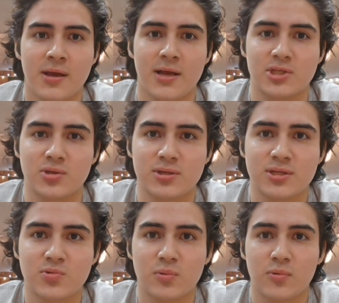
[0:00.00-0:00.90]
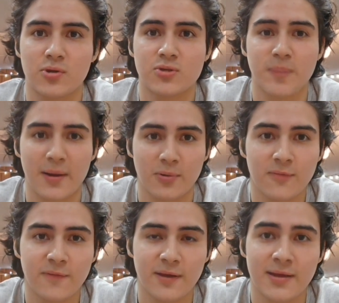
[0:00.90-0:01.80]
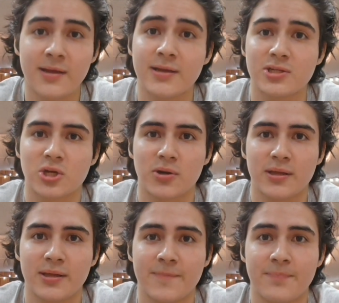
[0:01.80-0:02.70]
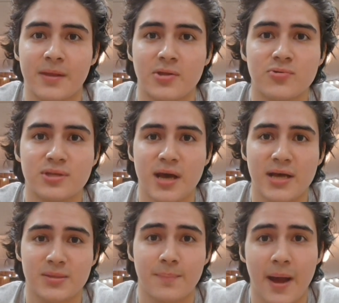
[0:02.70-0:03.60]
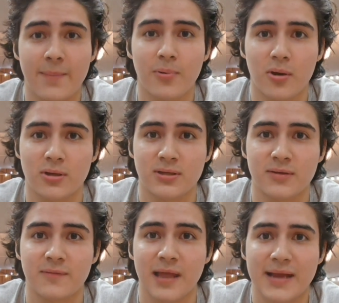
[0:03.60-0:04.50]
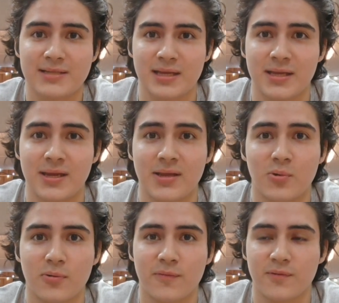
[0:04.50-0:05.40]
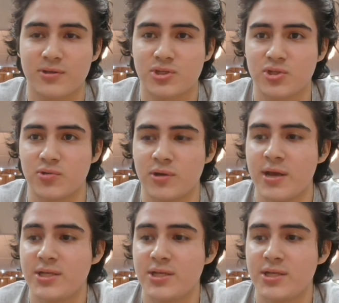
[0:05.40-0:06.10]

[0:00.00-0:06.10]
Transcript: And so this is when we're going to use pyruvate and turn it and use it as a byproduct of lactate in order for us to